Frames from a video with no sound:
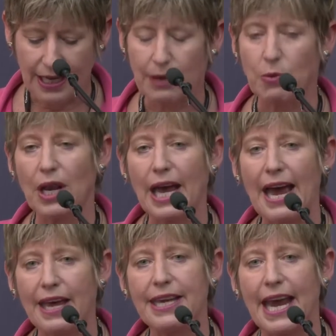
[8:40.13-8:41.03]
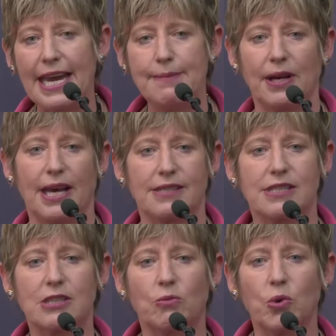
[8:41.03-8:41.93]
It will enable us
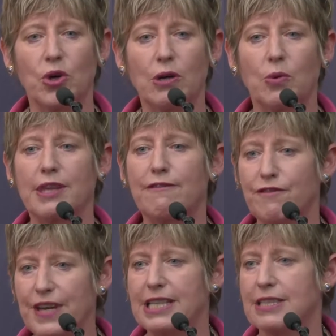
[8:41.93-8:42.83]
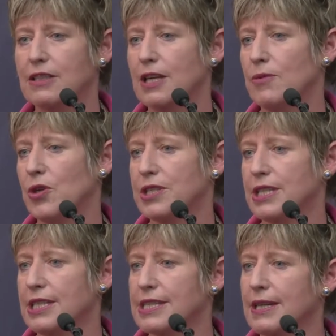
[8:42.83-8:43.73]
to work with affected
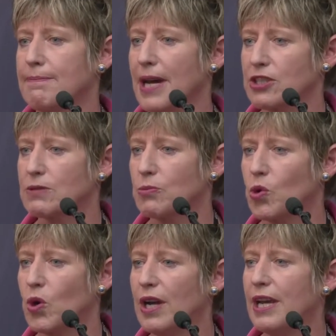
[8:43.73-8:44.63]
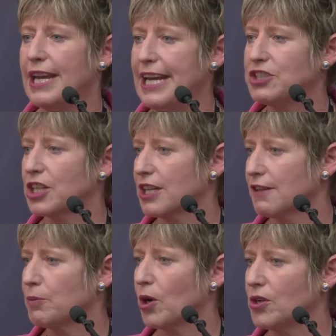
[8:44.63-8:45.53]
communities in a much more
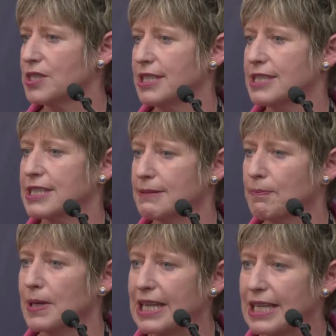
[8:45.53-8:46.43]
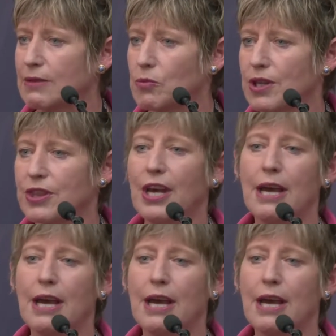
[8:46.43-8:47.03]
educative process to begin with,